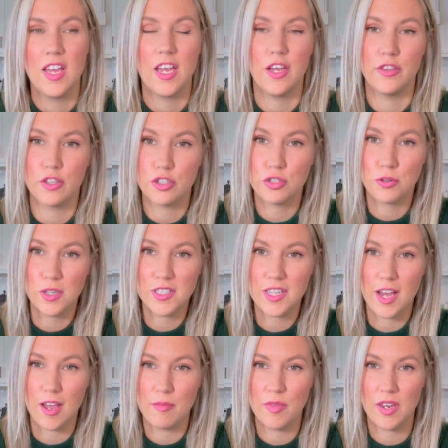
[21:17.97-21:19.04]
in the short
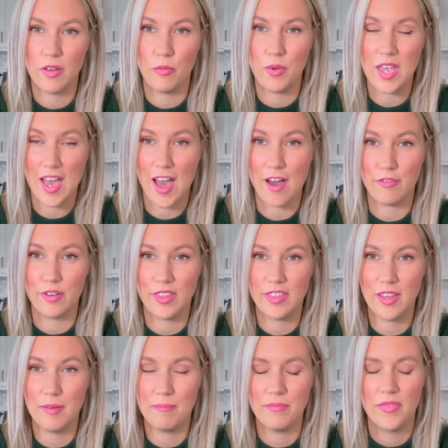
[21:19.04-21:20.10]
time that we have with
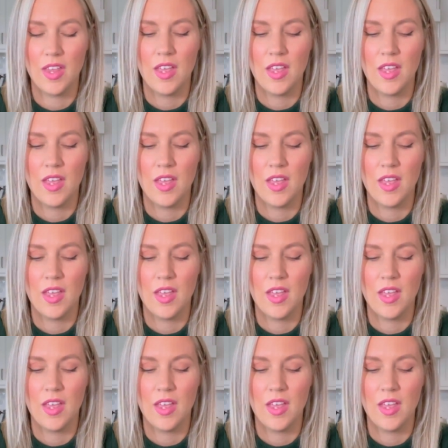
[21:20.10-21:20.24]
them.